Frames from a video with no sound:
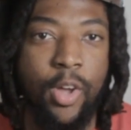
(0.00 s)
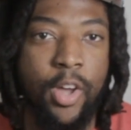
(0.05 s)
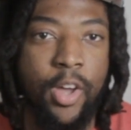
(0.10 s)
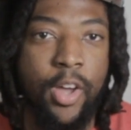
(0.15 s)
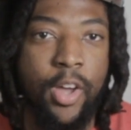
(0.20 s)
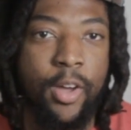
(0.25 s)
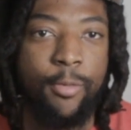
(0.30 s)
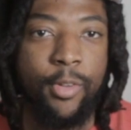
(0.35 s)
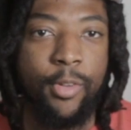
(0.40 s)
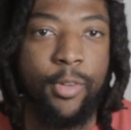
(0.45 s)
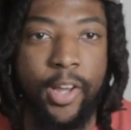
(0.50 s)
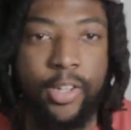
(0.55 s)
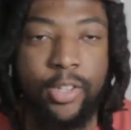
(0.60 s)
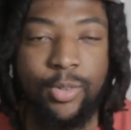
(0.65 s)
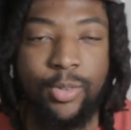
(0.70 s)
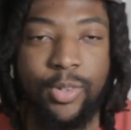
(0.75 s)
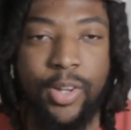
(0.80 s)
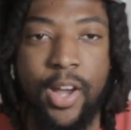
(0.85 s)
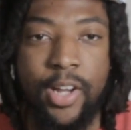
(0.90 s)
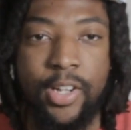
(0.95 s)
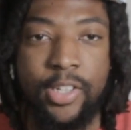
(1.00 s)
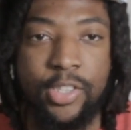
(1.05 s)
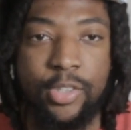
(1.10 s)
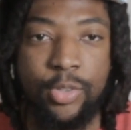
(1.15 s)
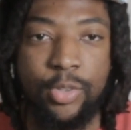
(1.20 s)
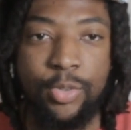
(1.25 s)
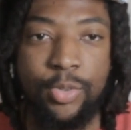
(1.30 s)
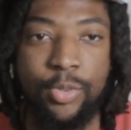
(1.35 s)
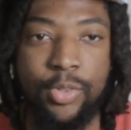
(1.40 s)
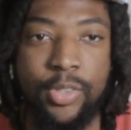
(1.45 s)
feel like you guys
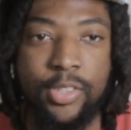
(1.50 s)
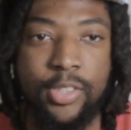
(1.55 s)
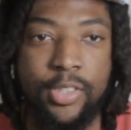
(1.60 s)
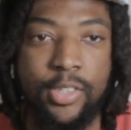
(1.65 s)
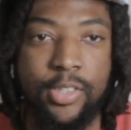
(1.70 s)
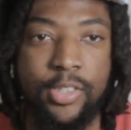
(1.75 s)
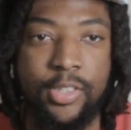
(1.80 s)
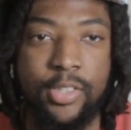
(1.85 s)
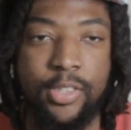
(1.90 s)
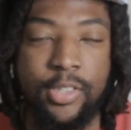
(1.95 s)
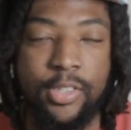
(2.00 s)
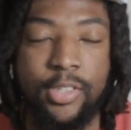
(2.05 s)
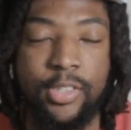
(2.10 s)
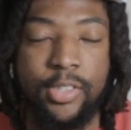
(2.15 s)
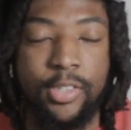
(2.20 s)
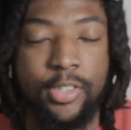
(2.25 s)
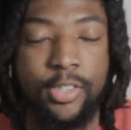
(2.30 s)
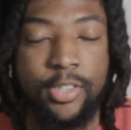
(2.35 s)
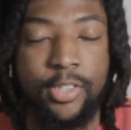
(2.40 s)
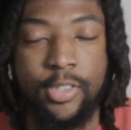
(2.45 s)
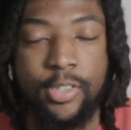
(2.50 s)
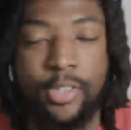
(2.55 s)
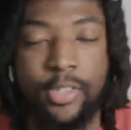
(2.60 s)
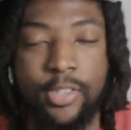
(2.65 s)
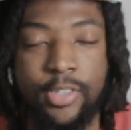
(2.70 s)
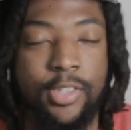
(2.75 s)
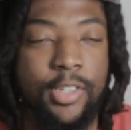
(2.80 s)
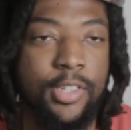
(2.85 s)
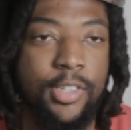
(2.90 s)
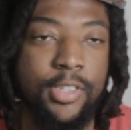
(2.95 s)
should do this and this and this and this and
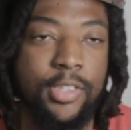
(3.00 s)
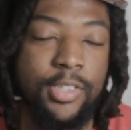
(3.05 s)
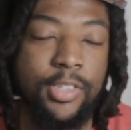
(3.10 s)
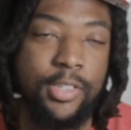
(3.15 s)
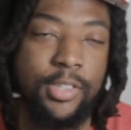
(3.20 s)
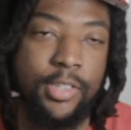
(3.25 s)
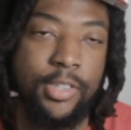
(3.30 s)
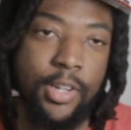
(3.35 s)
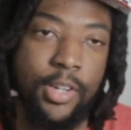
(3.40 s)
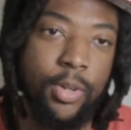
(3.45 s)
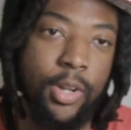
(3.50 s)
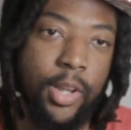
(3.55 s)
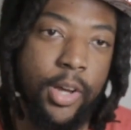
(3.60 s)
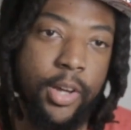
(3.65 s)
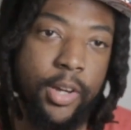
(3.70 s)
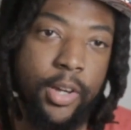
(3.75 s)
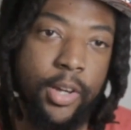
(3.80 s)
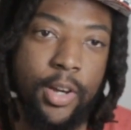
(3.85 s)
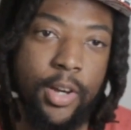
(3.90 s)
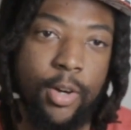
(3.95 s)
this and this, and they were like,